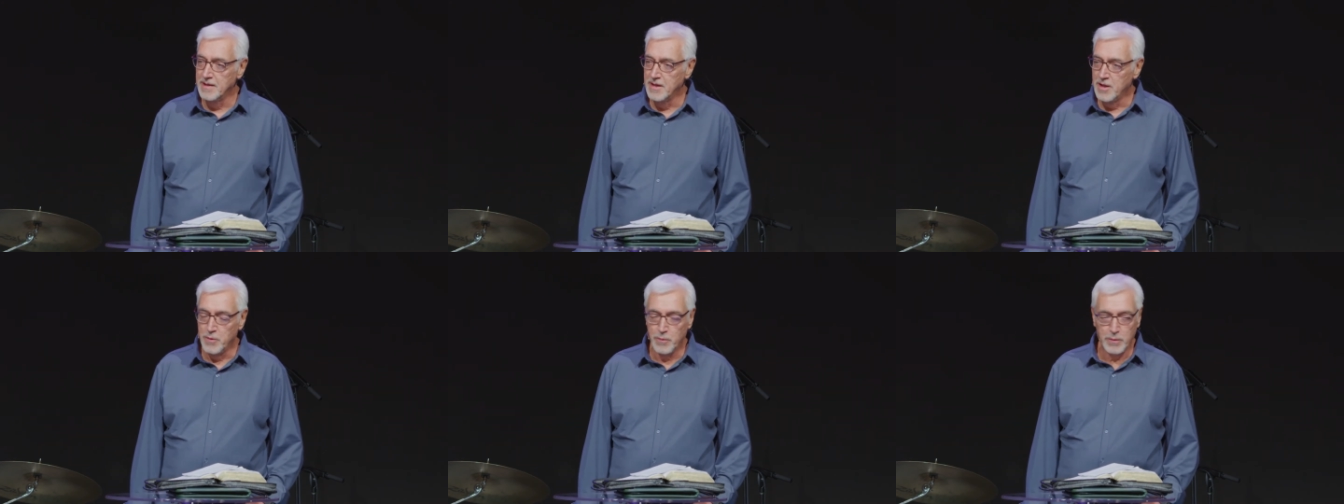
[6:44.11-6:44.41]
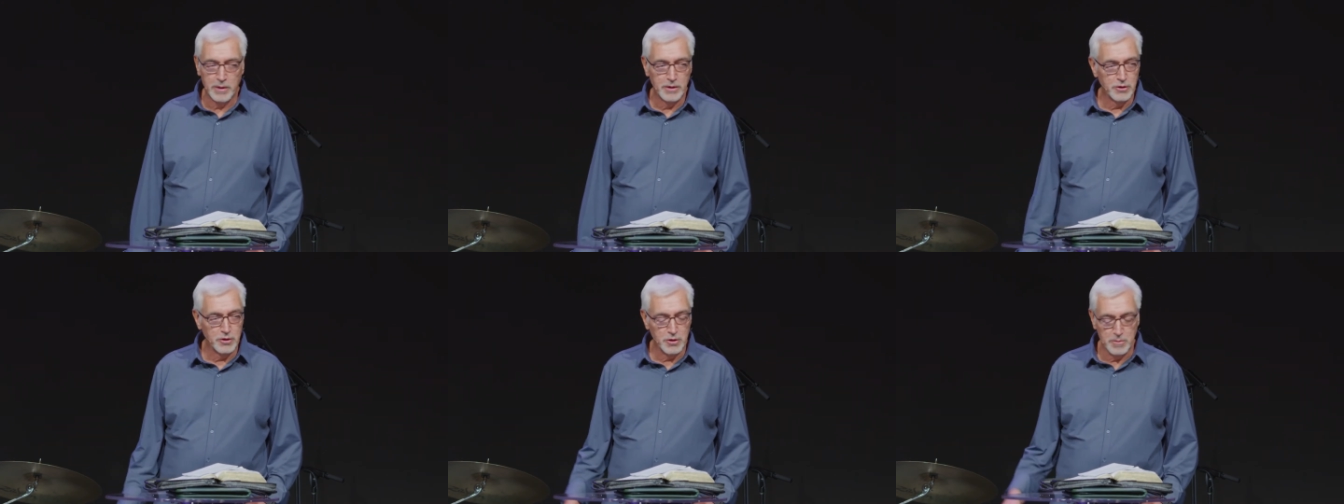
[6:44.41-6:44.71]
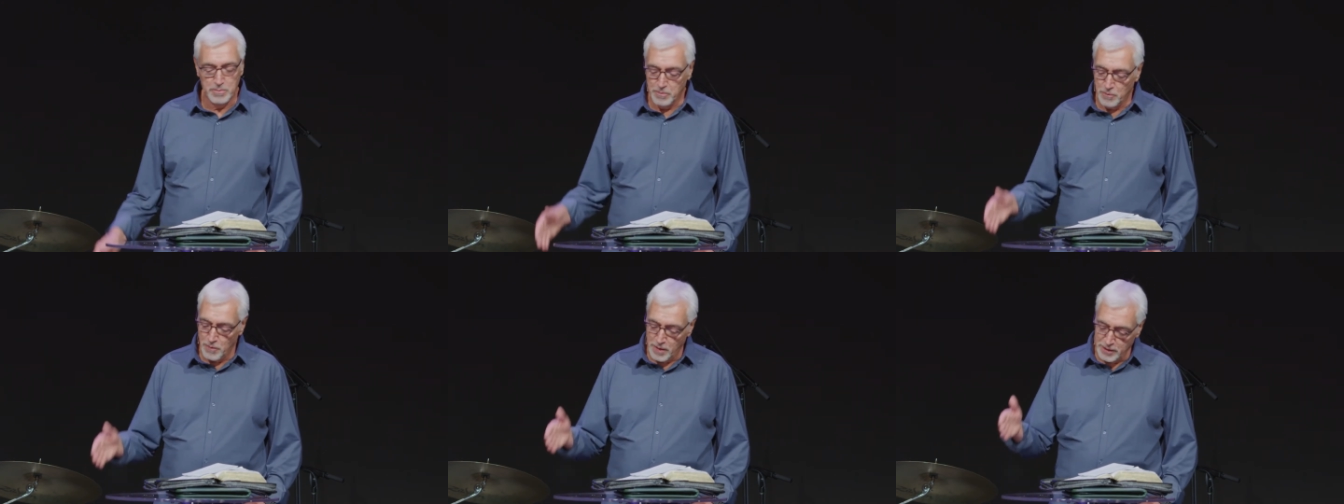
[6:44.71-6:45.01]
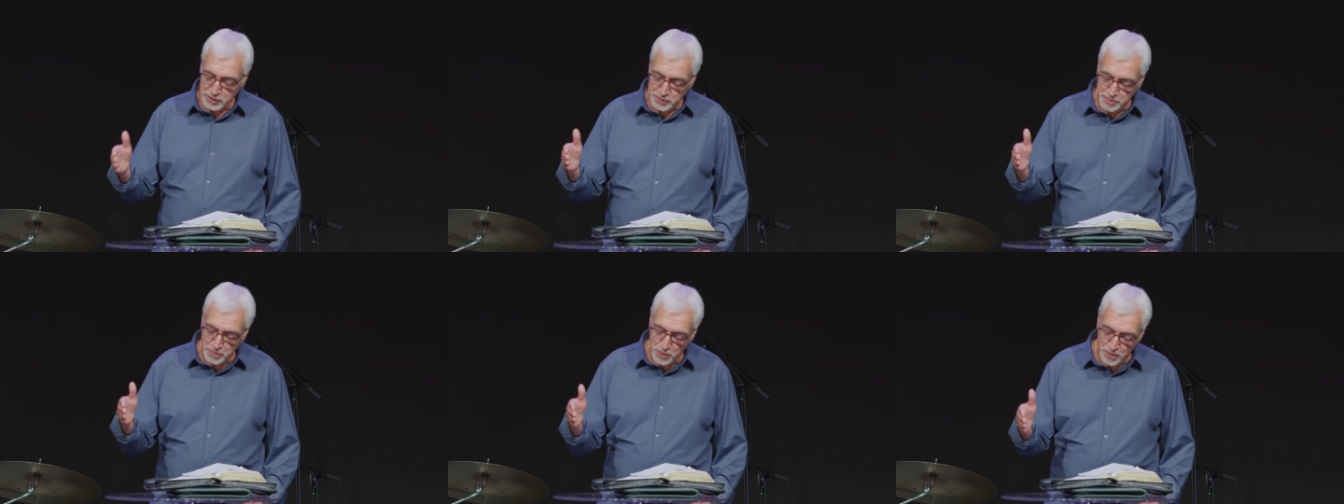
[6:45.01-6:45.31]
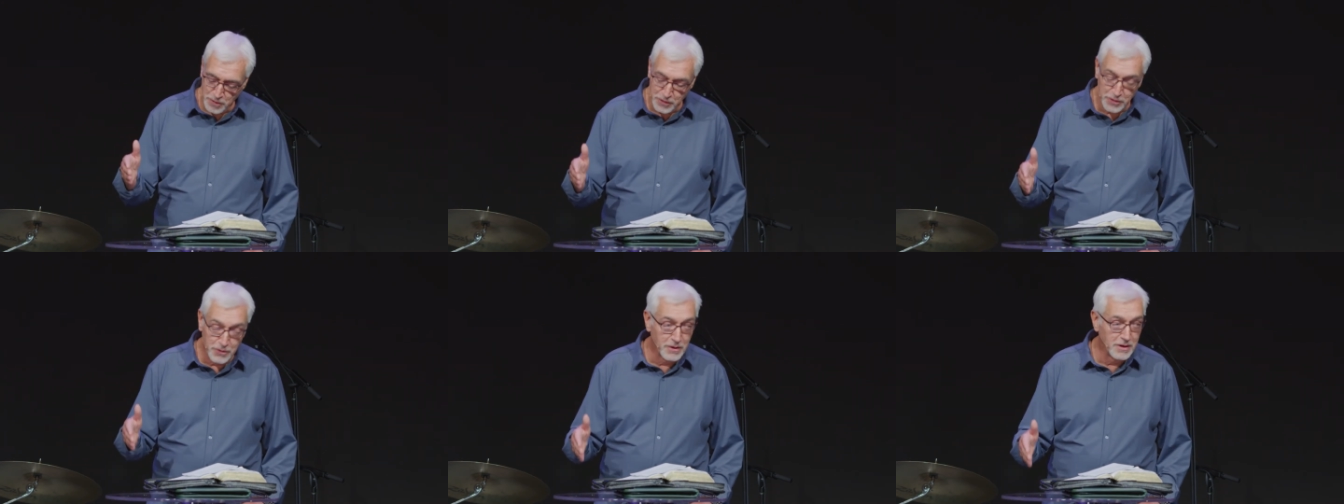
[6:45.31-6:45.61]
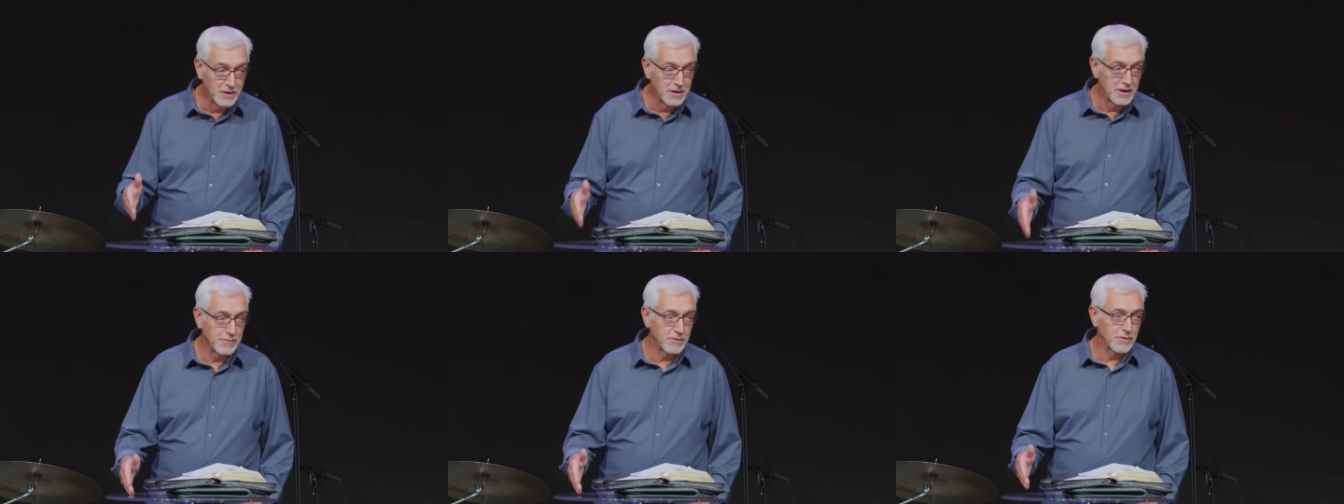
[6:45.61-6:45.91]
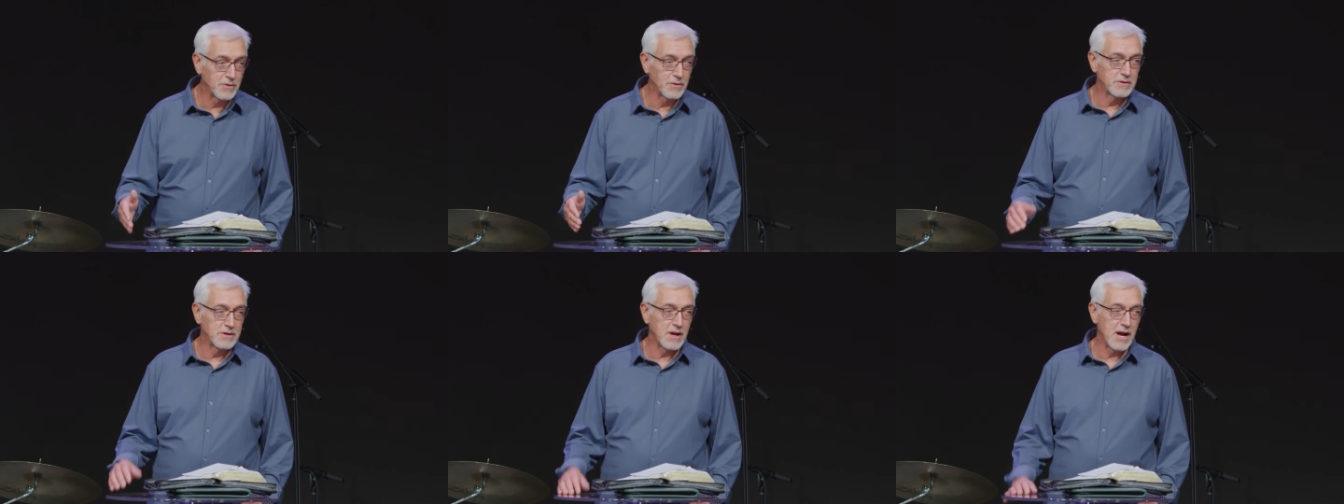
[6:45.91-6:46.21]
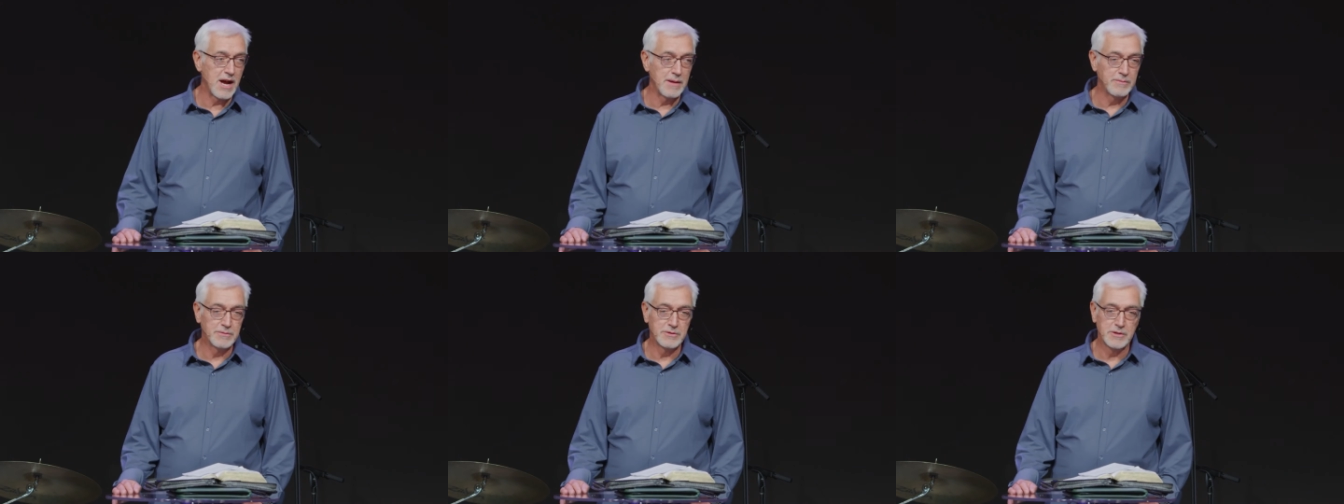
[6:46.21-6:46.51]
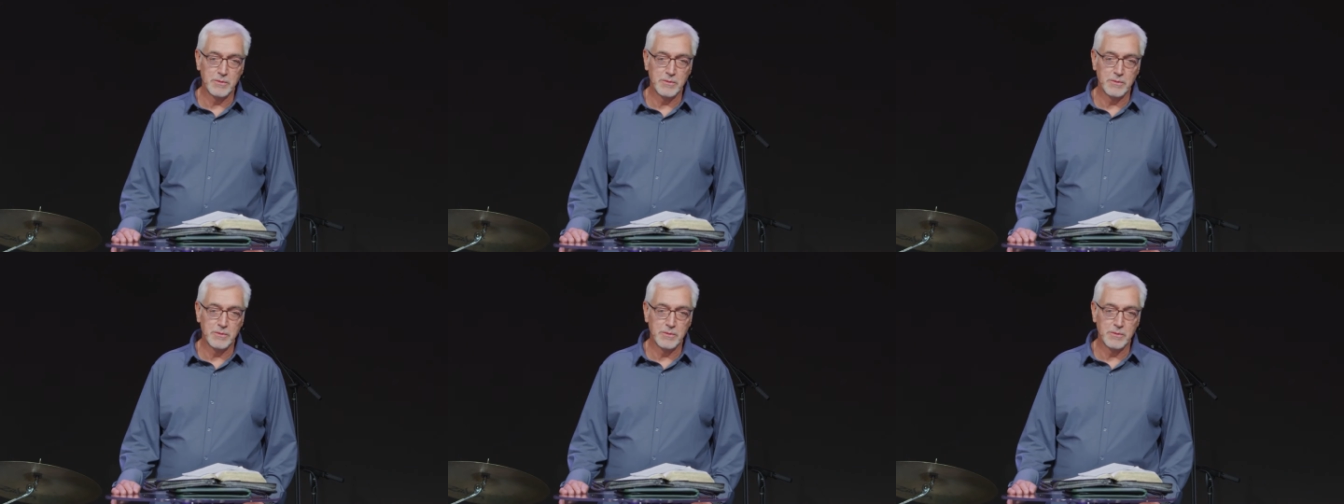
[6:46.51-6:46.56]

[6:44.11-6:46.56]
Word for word: We learn much more during difficult times